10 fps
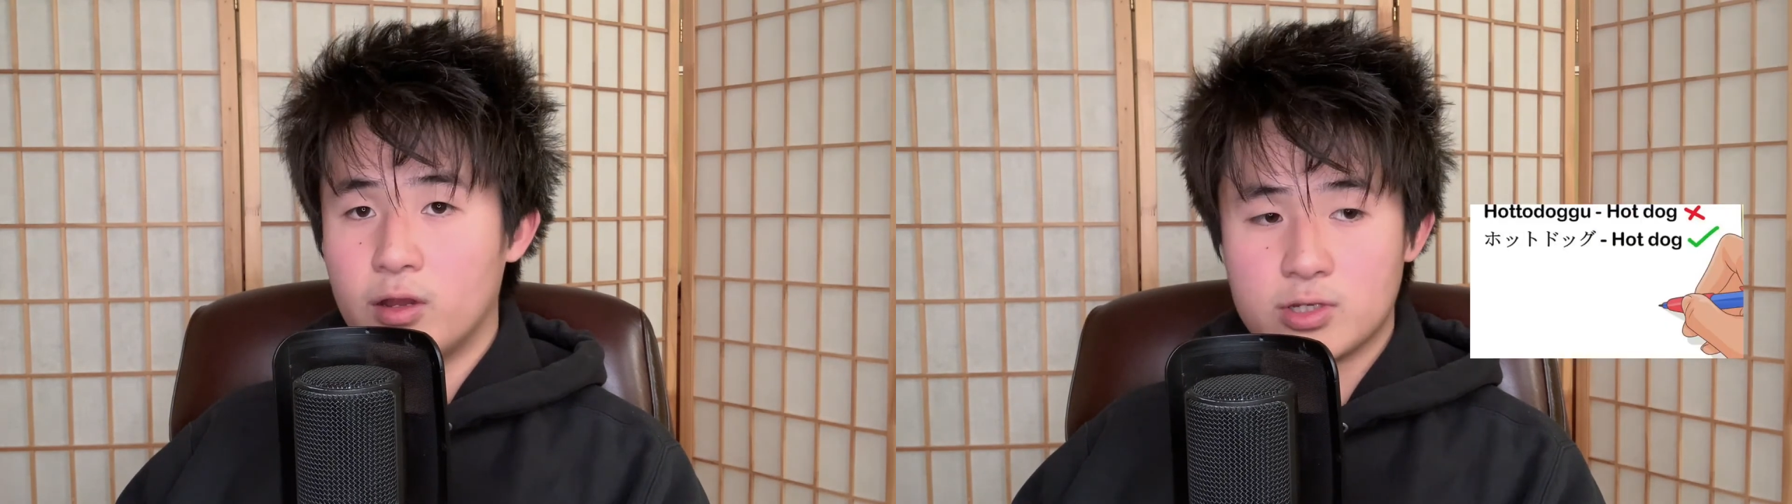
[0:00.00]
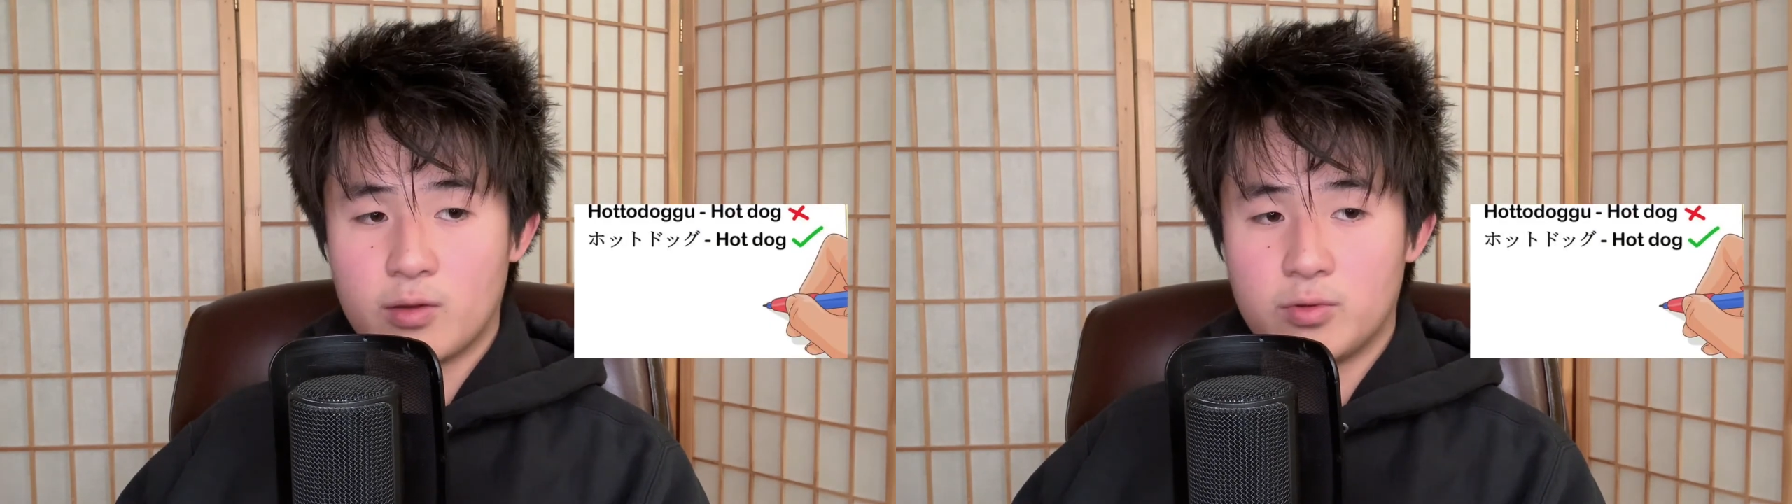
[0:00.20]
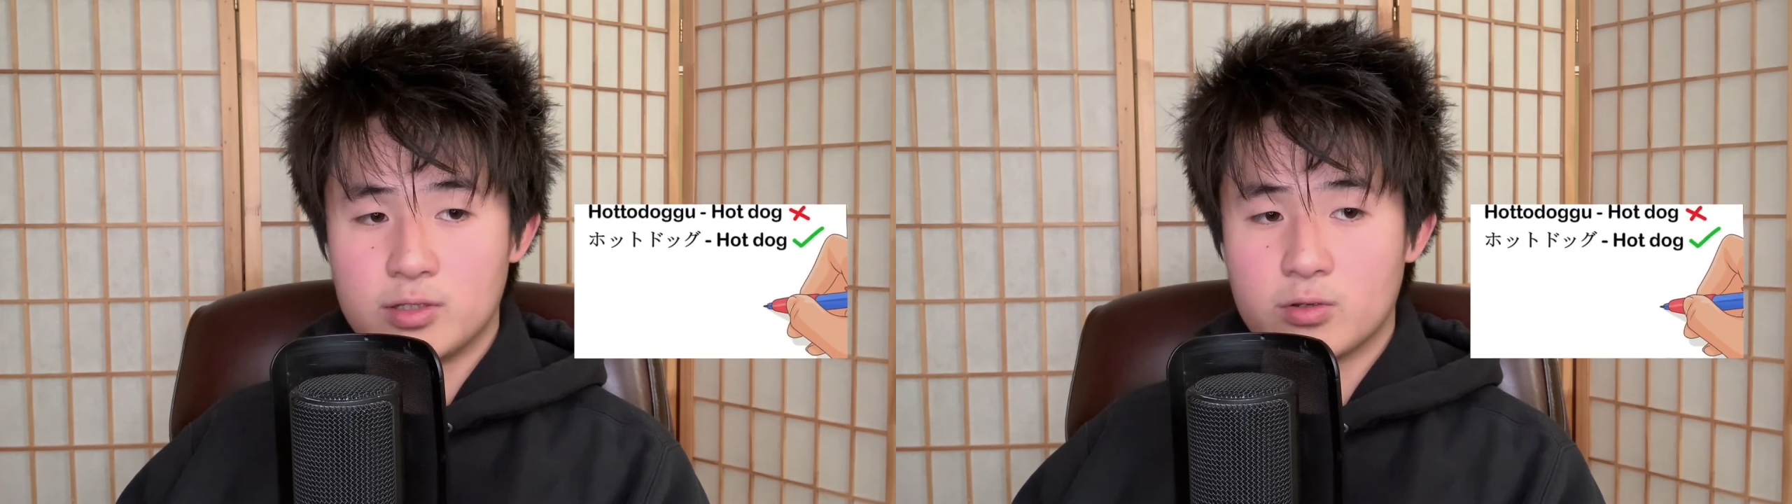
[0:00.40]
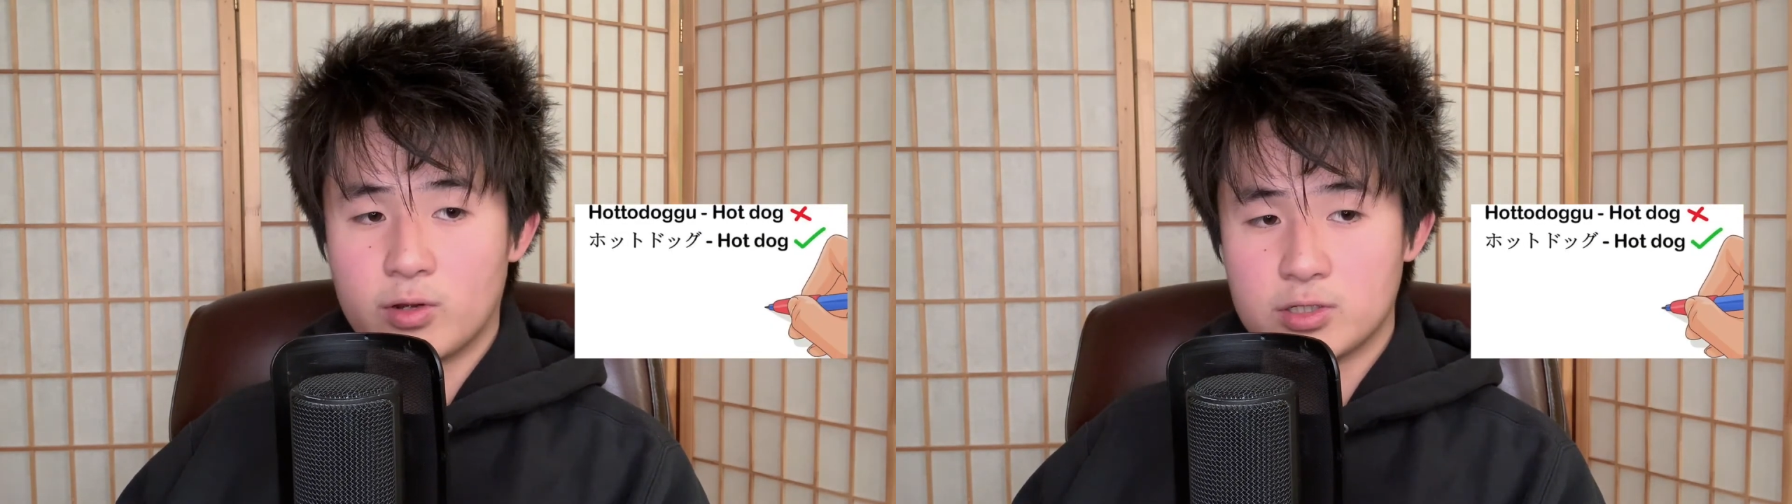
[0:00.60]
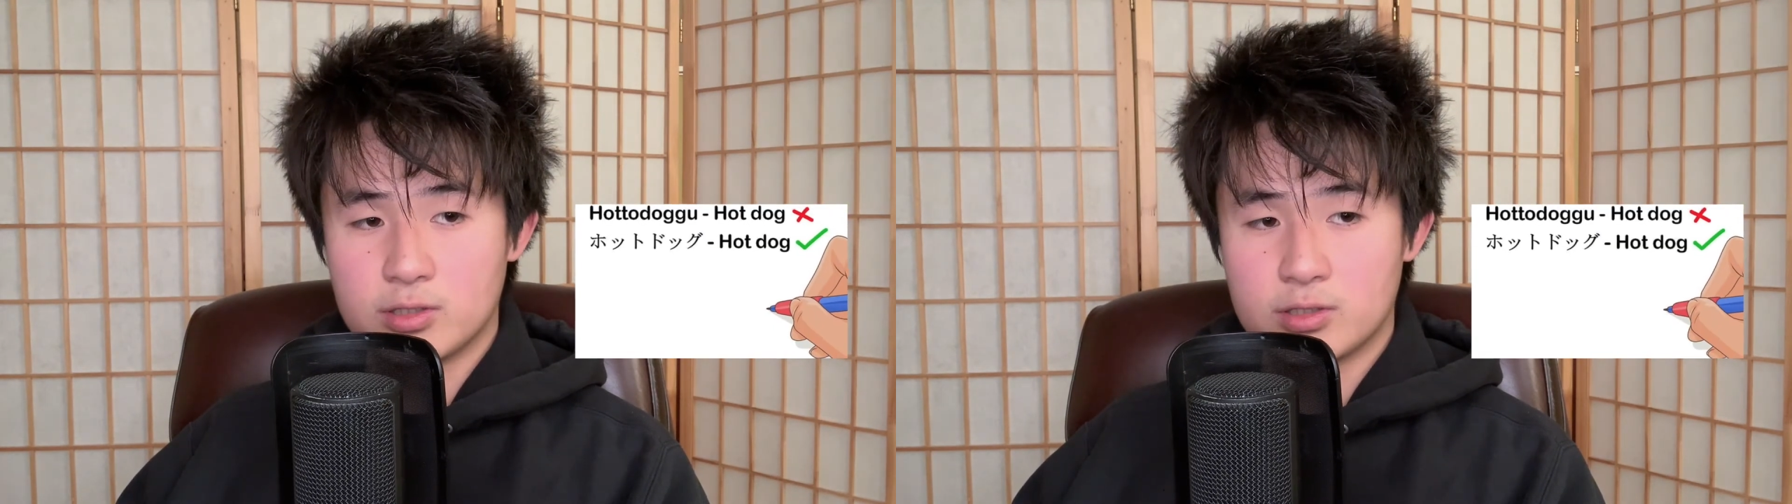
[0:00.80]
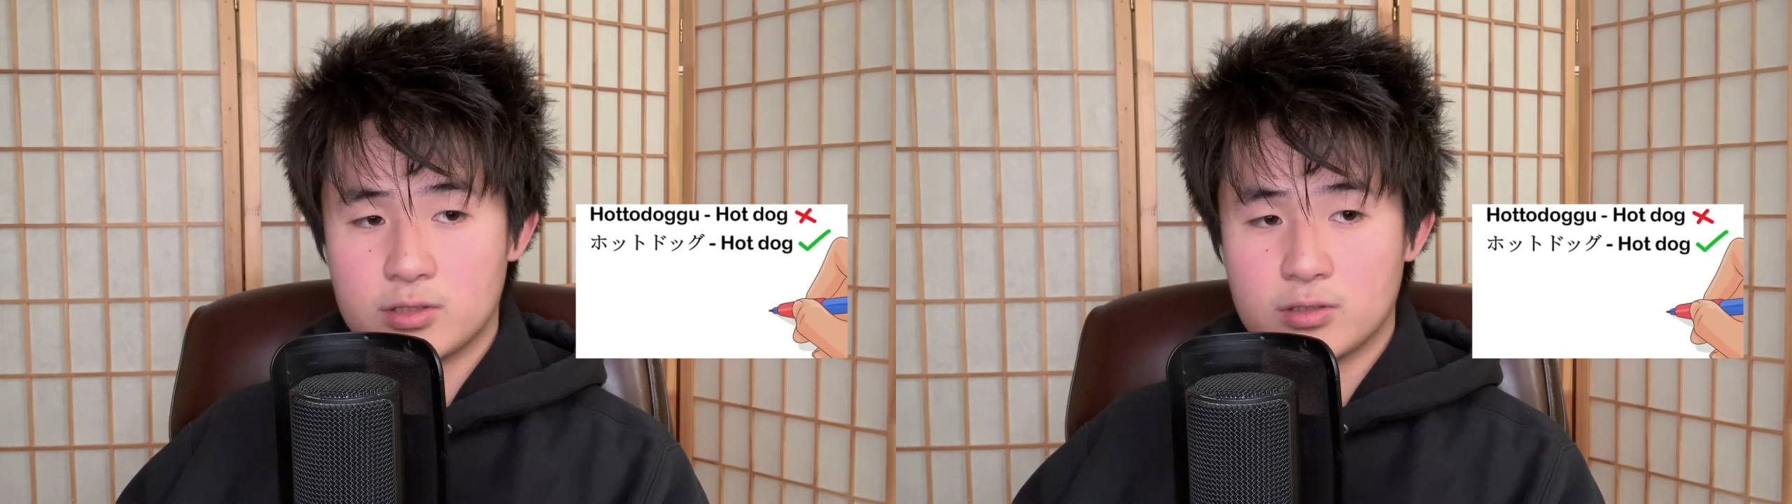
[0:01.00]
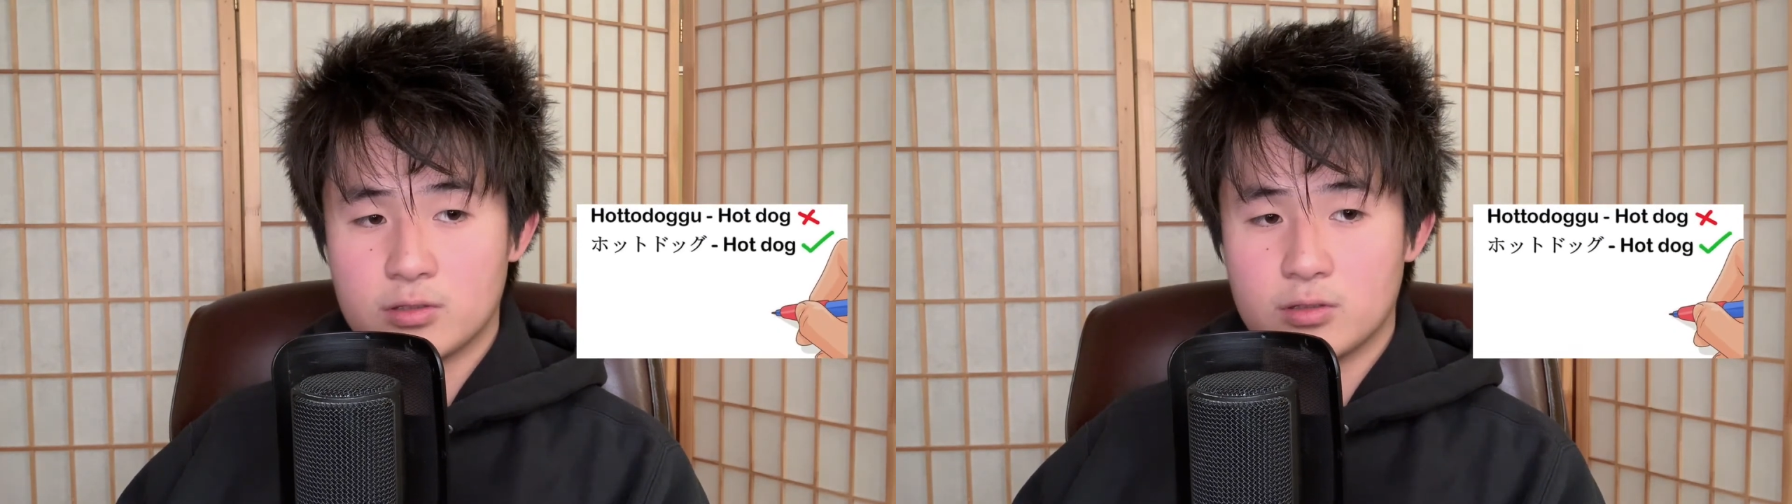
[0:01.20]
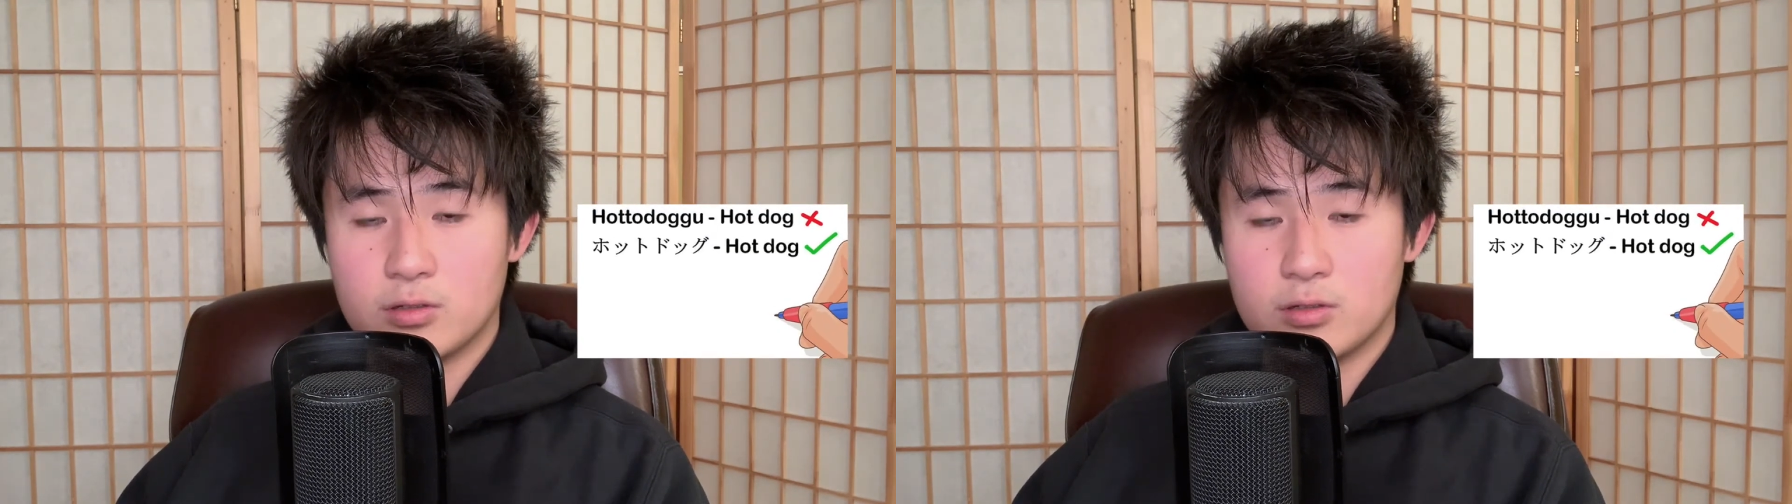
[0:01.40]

Japanese questions,